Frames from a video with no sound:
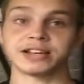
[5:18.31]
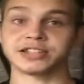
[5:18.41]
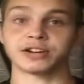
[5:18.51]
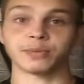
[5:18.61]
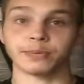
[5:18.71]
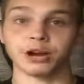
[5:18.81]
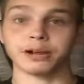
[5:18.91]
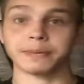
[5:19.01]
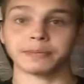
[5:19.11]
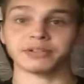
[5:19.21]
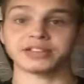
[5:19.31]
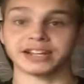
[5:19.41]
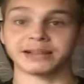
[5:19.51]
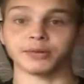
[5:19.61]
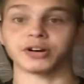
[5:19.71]
is they're preparing people to
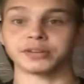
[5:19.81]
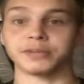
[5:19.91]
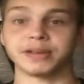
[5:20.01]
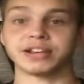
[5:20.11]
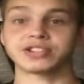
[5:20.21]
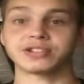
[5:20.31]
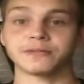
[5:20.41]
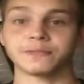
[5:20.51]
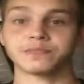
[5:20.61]
take the mark of the beast.